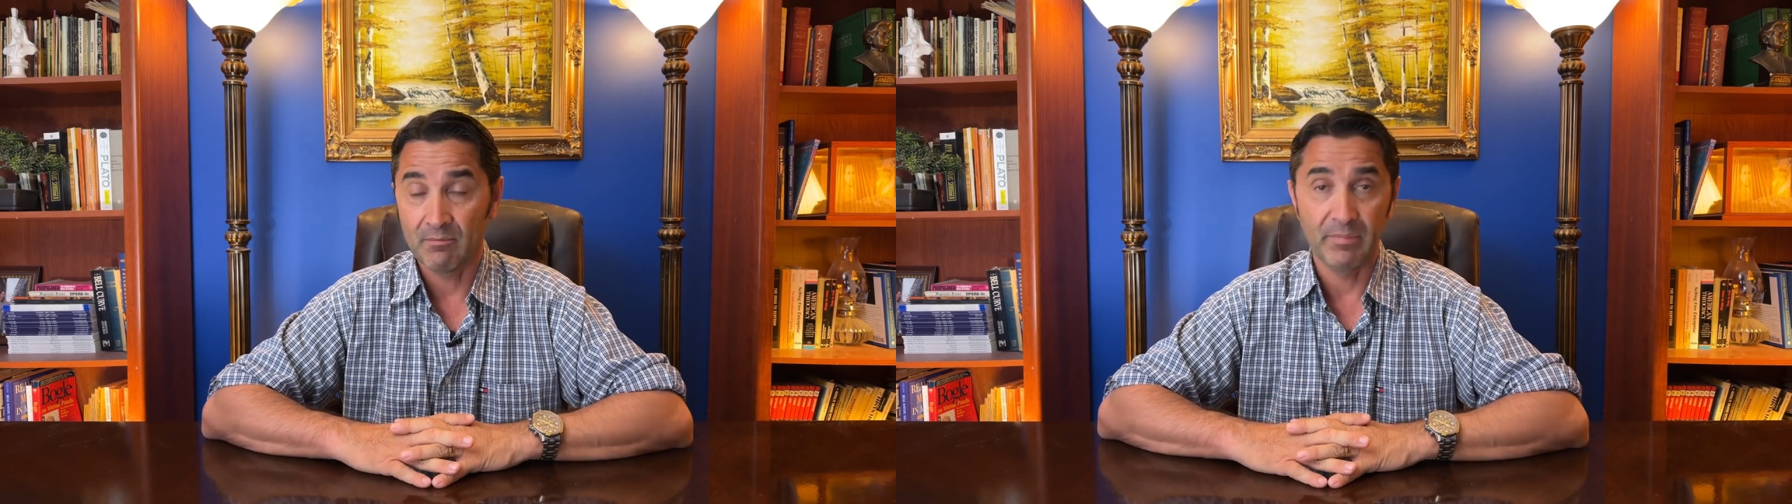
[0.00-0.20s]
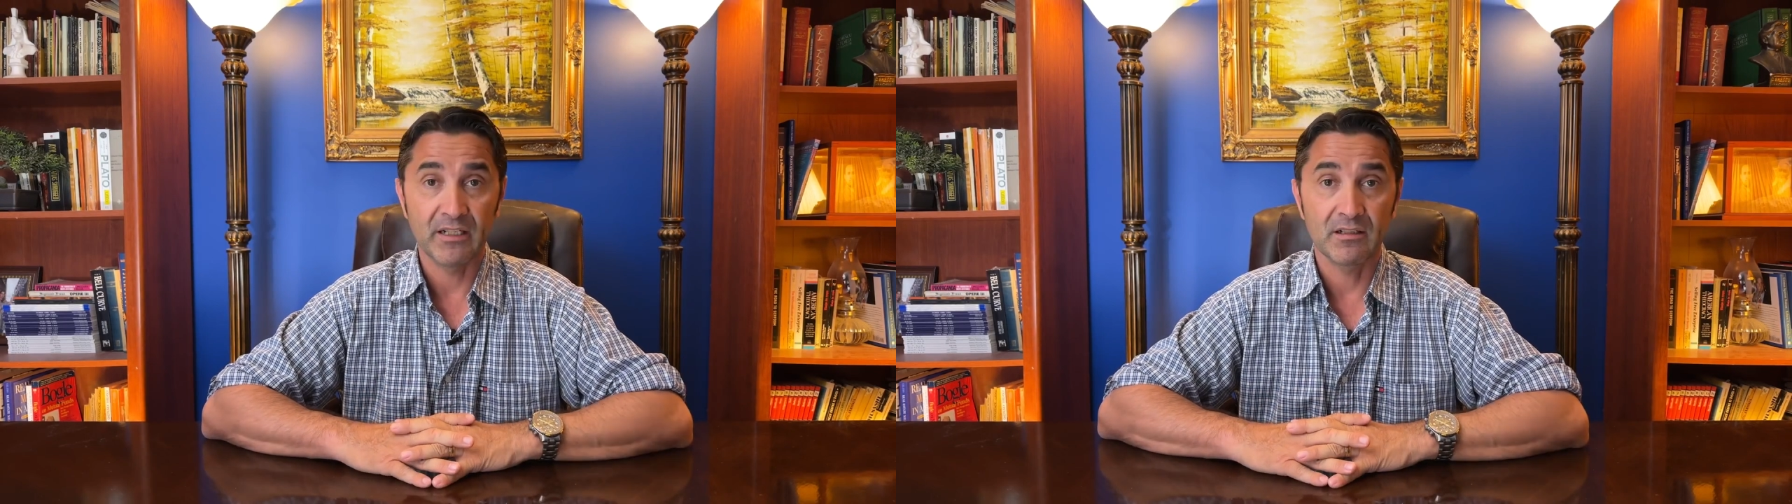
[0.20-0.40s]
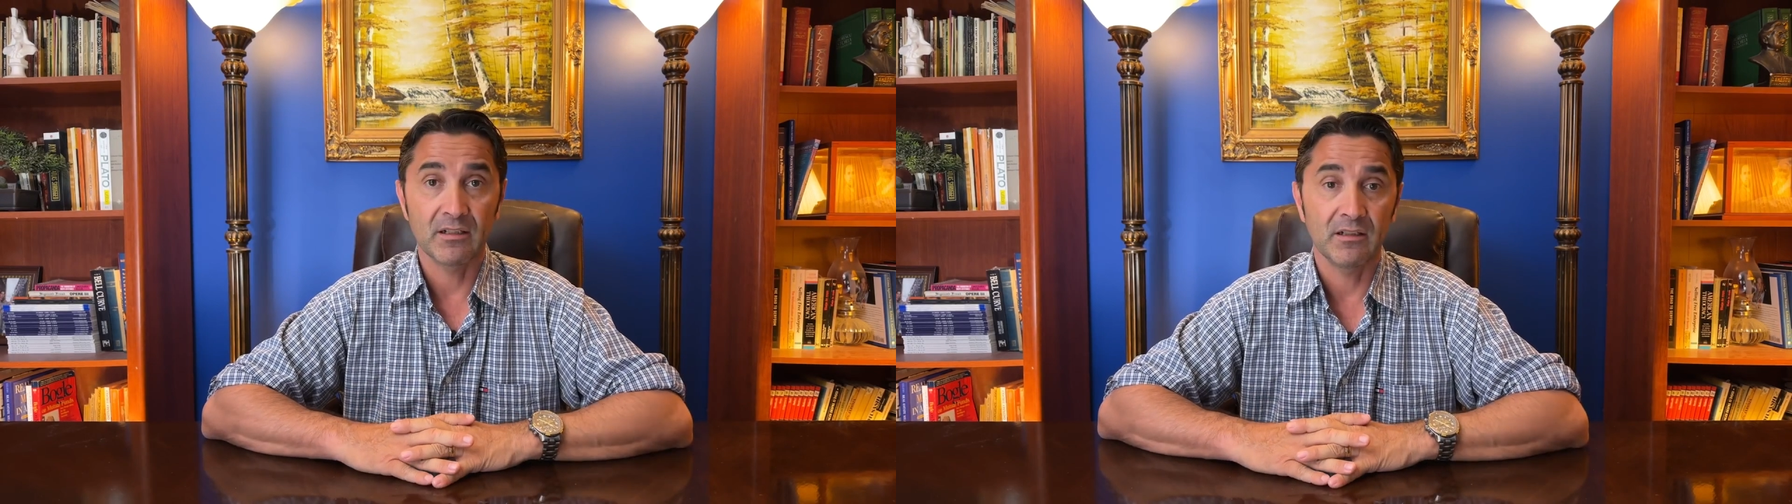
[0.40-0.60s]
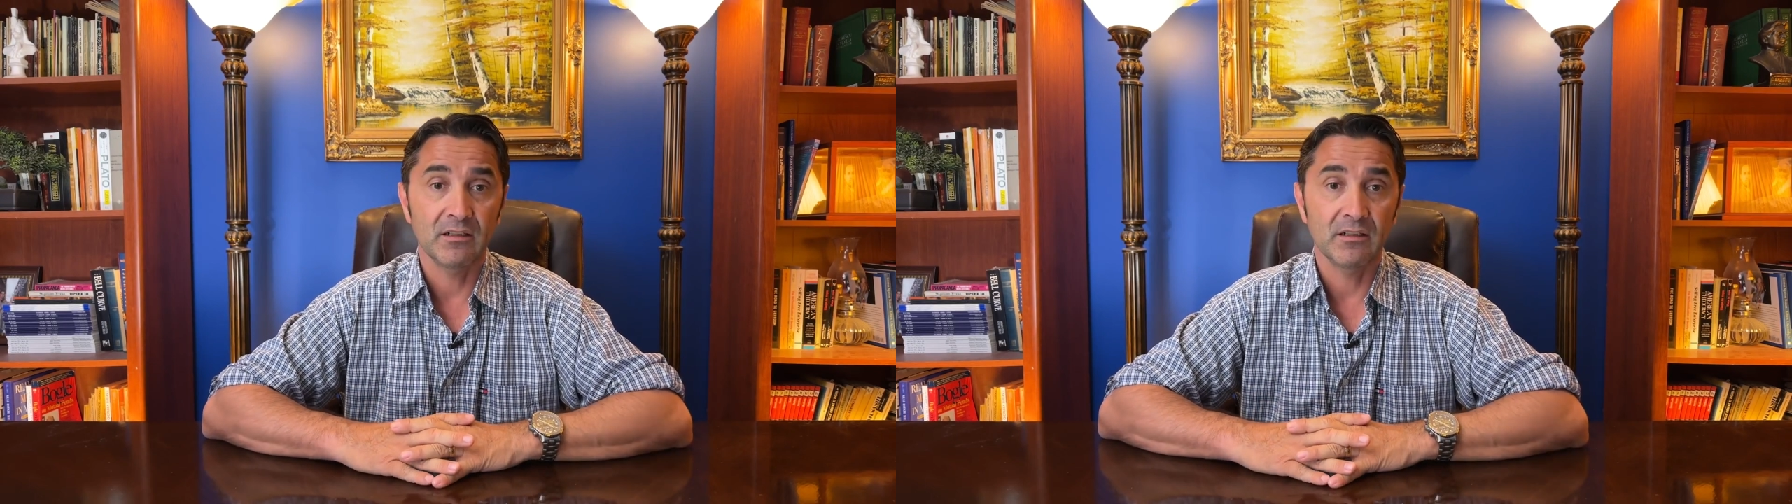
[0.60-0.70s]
big